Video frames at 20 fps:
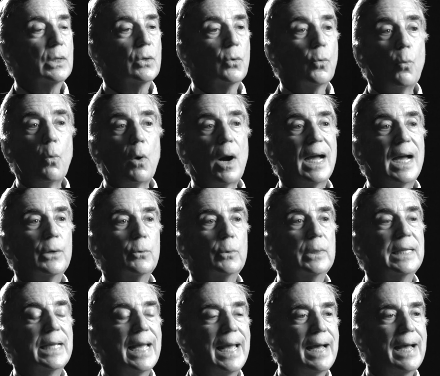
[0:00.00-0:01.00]
why
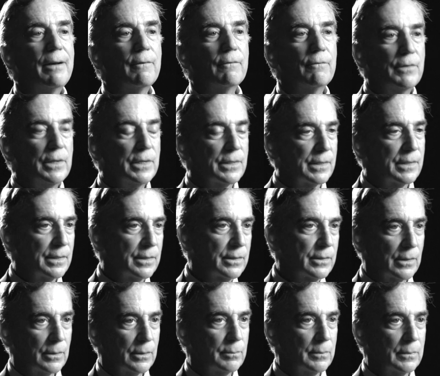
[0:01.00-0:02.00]
we have this
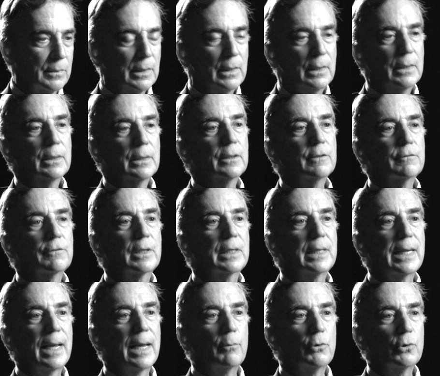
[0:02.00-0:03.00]
system of
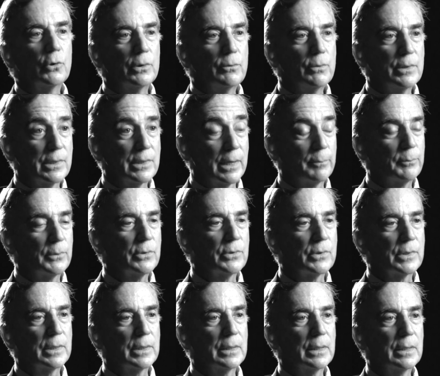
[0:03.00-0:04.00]
cannabinoid
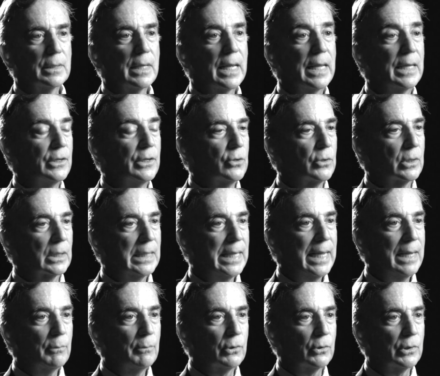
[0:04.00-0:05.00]
receptors and
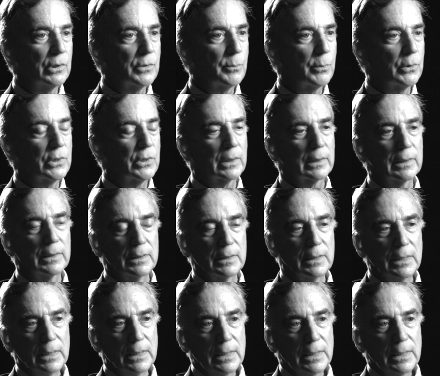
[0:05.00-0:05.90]
endocannabinoids, particularly